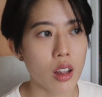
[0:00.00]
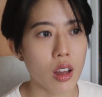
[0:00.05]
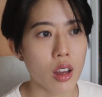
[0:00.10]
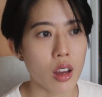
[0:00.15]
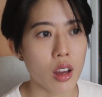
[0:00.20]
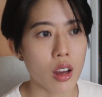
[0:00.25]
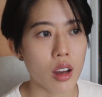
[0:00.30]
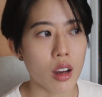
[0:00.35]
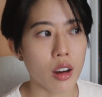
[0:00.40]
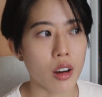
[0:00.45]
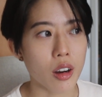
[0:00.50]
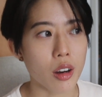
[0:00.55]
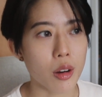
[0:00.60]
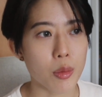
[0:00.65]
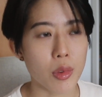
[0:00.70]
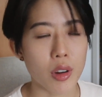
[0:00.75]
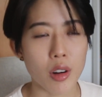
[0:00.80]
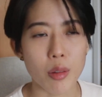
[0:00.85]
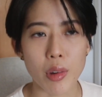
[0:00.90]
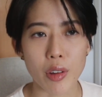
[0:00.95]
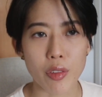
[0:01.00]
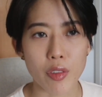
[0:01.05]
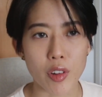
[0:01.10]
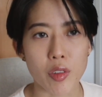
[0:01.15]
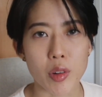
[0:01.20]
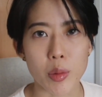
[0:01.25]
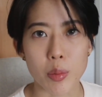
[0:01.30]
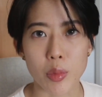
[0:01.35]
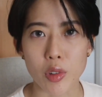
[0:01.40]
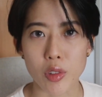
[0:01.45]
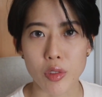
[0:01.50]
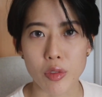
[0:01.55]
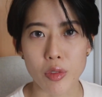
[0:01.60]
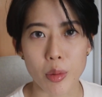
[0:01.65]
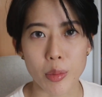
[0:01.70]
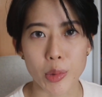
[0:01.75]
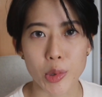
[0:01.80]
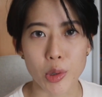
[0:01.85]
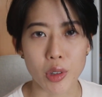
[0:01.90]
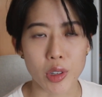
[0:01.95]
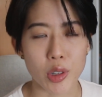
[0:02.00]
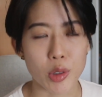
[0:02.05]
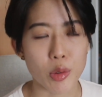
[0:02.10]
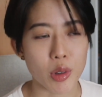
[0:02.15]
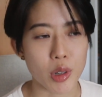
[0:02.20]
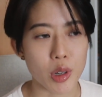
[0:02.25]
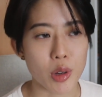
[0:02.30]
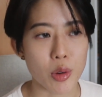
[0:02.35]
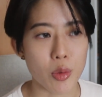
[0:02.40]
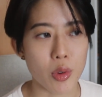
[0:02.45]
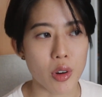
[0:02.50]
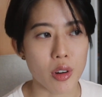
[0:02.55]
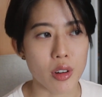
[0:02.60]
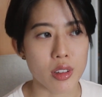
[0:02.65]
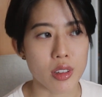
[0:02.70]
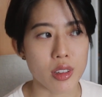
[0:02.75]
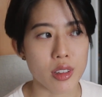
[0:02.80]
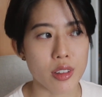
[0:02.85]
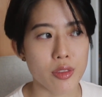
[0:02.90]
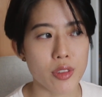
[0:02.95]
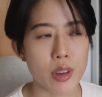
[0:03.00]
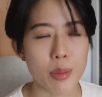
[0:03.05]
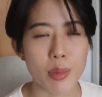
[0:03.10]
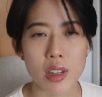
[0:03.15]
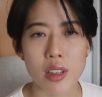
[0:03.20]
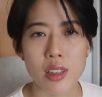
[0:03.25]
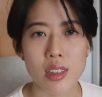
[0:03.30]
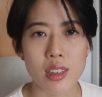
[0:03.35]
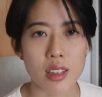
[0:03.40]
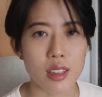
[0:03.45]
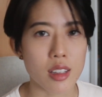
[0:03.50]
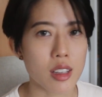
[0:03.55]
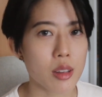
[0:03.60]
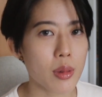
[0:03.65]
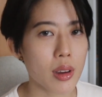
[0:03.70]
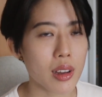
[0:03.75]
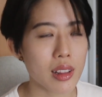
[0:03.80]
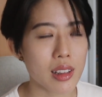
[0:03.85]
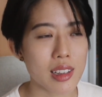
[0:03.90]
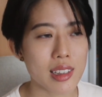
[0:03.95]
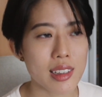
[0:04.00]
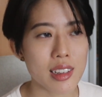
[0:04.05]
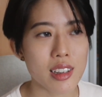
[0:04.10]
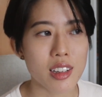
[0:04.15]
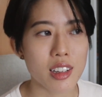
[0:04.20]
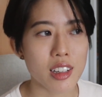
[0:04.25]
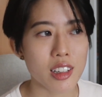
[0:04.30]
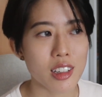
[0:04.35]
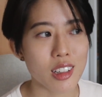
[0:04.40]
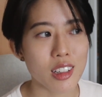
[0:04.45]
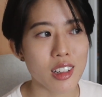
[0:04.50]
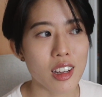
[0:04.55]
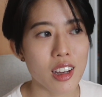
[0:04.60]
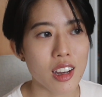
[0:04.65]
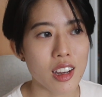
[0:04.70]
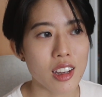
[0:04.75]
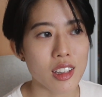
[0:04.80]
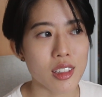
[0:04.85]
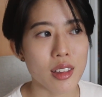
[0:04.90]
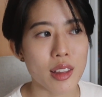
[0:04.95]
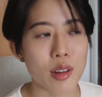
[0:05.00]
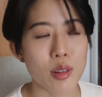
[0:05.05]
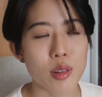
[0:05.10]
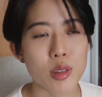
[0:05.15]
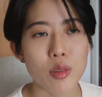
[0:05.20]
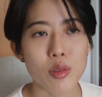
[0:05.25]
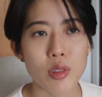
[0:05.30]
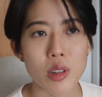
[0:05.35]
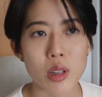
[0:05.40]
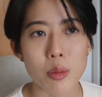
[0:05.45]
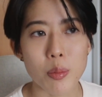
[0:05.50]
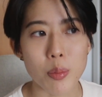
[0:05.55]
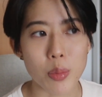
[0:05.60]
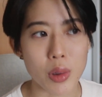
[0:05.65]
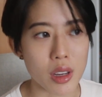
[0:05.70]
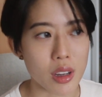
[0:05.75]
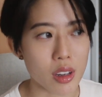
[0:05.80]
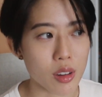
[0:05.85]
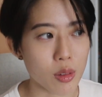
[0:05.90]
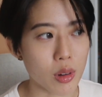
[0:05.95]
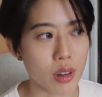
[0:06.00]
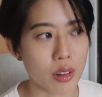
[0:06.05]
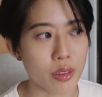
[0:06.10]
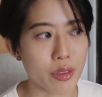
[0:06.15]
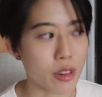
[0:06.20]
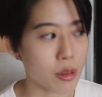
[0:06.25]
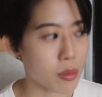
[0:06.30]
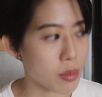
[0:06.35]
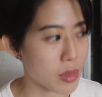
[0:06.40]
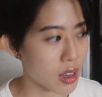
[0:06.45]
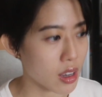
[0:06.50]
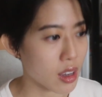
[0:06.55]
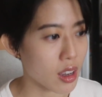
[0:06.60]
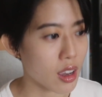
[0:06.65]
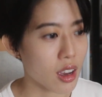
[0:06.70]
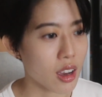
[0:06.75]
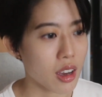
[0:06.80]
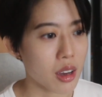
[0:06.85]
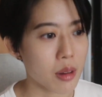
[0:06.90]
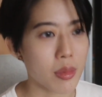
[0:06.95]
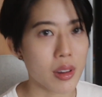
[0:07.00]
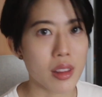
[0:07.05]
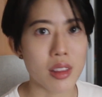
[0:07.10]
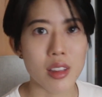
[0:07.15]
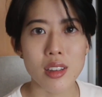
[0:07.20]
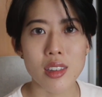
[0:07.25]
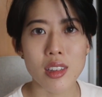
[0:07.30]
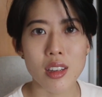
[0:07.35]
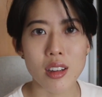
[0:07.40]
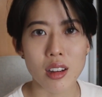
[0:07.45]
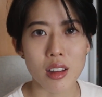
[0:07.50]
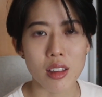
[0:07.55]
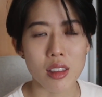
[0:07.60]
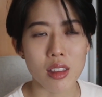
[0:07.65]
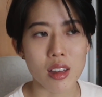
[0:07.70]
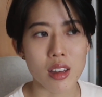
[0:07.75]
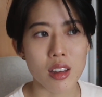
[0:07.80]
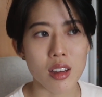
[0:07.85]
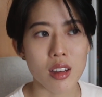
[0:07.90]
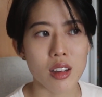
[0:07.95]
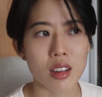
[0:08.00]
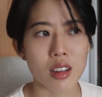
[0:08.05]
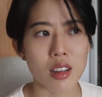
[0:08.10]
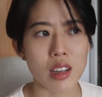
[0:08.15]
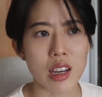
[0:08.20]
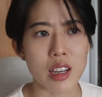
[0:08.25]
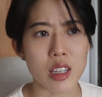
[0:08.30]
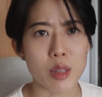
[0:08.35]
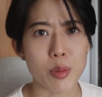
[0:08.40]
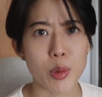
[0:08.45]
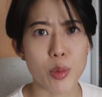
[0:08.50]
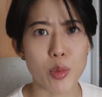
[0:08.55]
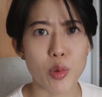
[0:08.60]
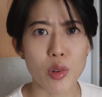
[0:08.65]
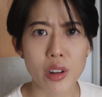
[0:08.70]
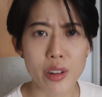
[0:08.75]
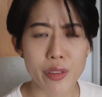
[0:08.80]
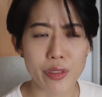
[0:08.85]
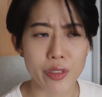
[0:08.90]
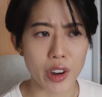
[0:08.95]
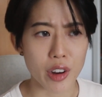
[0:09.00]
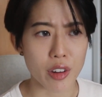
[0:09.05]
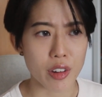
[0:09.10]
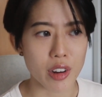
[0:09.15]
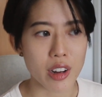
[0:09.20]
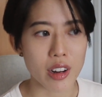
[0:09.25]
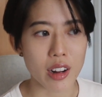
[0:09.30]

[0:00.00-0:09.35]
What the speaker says: One of my favorite books from 2020 was Feminist City by Leslie Kern, so that was a really big one for me. But this year I think it has been pretty varied.